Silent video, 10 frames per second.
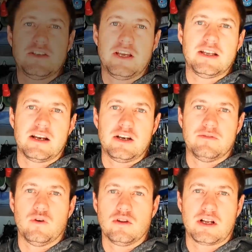had to get
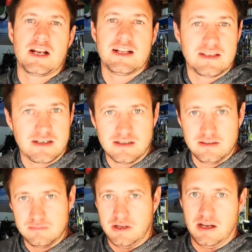rid of all the clutter
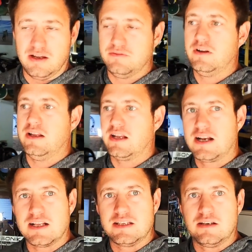in my life, and the
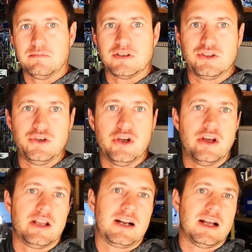clutter in my
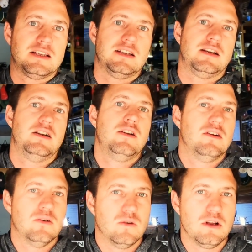studio, and the clutter
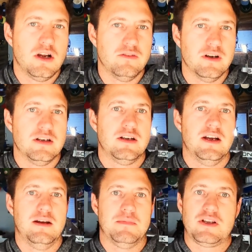all
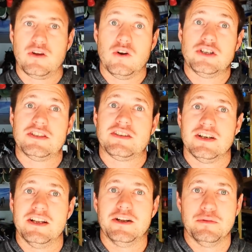over. My garage is
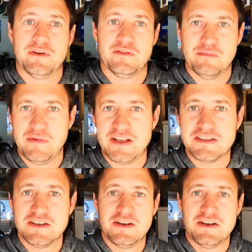still a little bit of a mess,